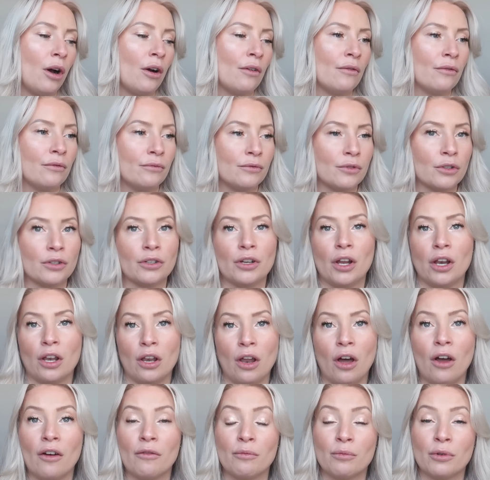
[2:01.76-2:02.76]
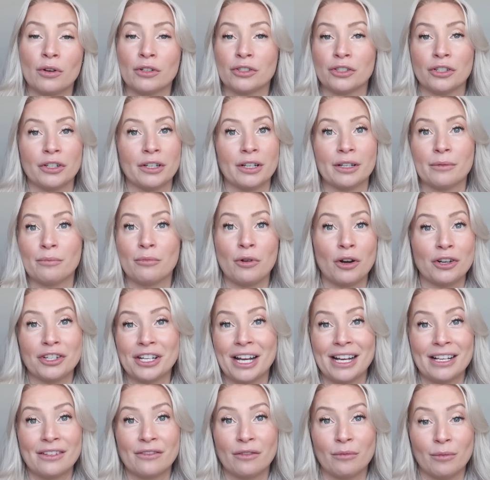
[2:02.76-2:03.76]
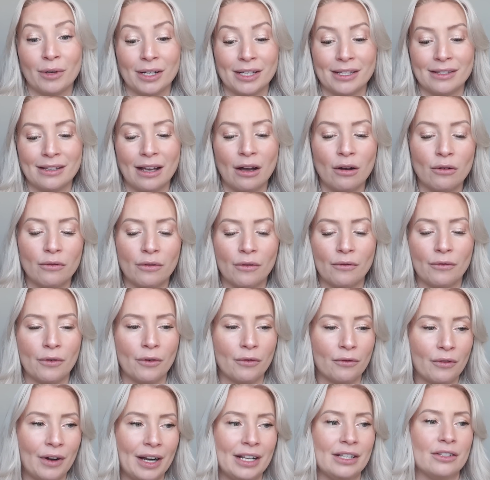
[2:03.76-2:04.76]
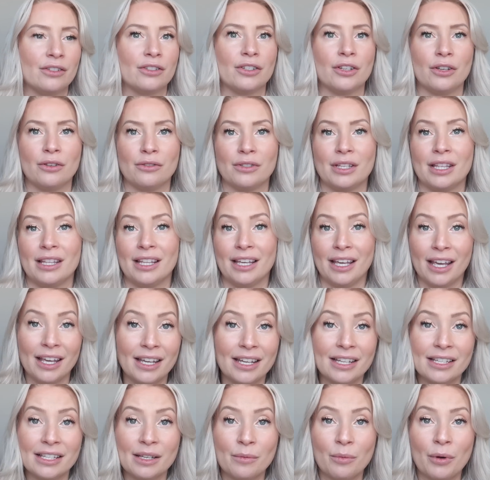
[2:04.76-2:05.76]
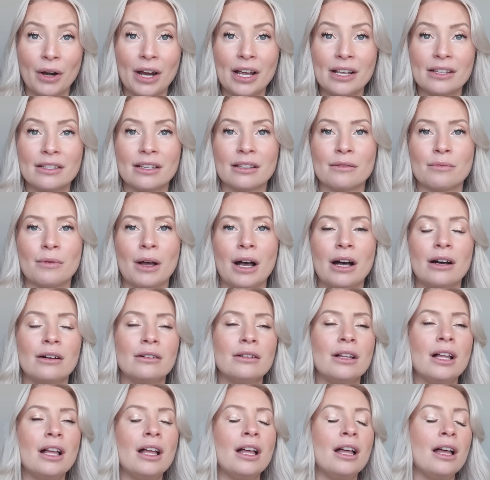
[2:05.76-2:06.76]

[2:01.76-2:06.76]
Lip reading: I've done a lot of projects for myself and for friends using the Easy Press as well.